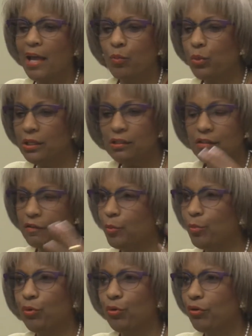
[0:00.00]
I worked the
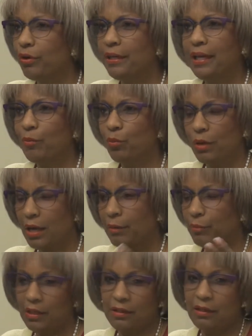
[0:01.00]
board,
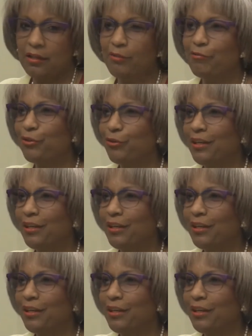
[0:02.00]
and if you